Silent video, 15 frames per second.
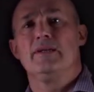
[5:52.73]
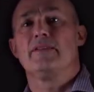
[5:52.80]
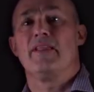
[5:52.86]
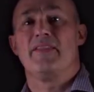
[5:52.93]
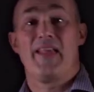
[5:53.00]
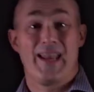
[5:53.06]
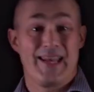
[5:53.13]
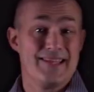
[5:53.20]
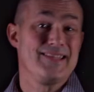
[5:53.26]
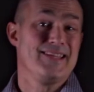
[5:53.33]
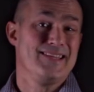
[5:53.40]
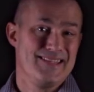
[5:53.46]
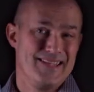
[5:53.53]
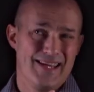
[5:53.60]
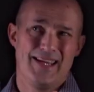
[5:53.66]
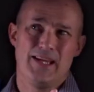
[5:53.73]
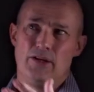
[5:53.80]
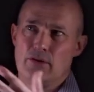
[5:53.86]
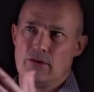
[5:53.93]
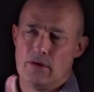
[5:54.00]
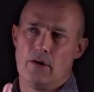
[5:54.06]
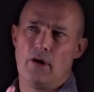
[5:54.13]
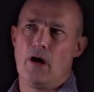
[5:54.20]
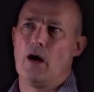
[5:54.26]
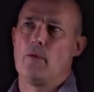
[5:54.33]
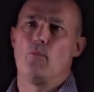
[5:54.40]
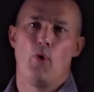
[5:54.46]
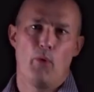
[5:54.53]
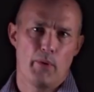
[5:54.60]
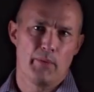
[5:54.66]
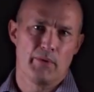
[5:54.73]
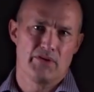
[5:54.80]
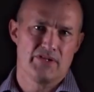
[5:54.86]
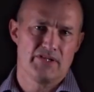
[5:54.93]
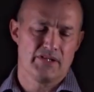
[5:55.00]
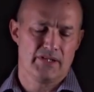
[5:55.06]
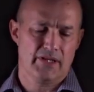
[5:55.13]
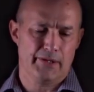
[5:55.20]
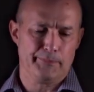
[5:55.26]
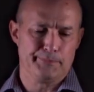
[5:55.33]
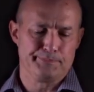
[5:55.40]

that that is indeed um, what we want to do.